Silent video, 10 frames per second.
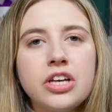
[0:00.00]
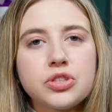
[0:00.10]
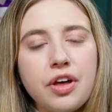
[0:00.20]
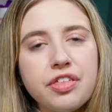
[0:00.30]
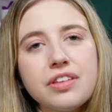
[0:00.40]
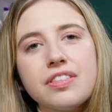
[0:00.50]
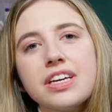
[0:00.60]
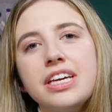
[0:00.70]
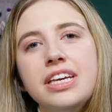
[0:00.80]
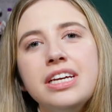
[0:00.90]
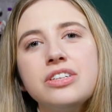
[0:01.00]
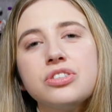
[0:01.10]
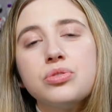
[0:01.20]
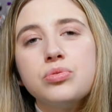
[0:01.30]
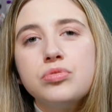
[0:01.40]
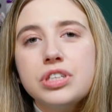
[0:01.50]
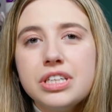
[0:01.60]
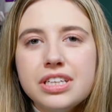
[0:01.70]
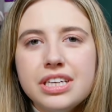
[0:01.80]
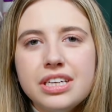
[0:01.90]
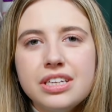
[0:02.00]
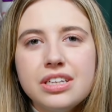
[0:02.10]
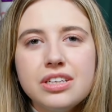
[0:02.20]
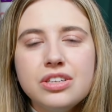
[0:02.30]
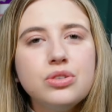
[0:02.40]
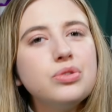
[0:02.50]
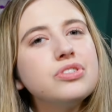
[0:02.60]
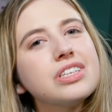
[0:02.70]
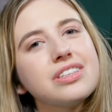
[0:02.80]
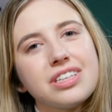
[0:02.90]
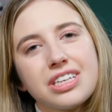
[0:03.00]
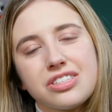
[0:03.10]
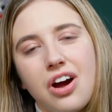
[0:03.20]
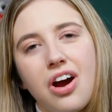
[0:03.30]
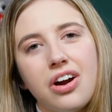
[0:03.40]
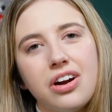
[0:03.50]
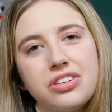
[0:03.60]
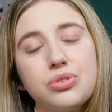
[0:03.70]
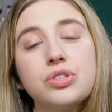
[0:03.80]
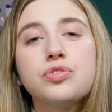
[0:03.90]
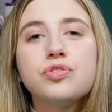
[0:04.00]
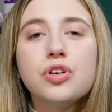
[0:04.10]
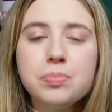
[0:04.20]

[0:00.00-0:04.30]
So I think the key to really using the guitar to its full